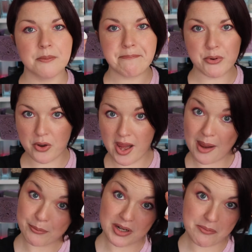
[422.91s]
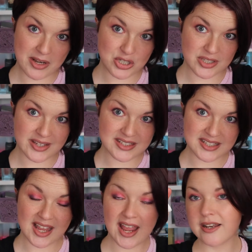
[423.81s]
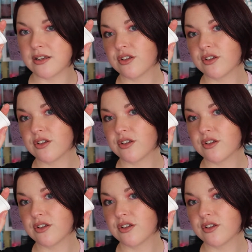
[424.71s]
but I am going to mention these again.